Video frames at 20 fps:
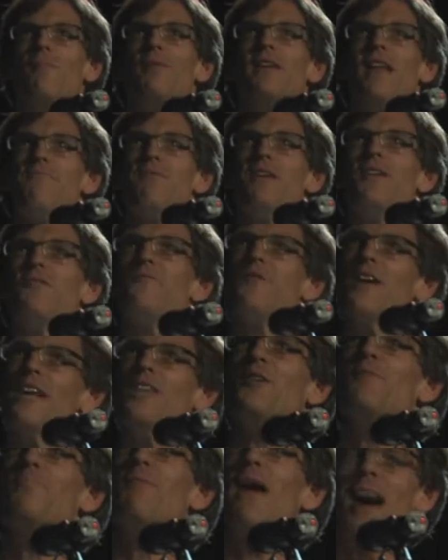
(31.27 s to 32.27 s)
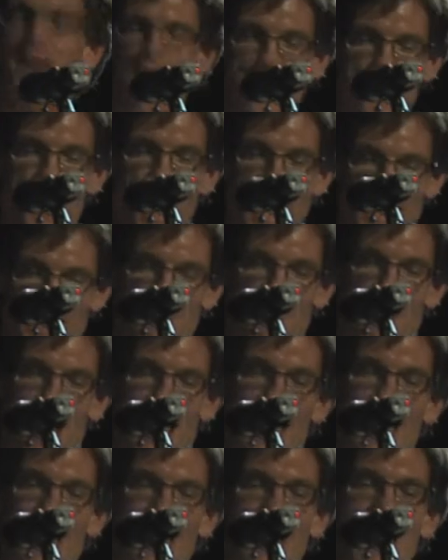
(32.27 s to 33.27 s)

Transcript: but I'm going to read her bio anyway.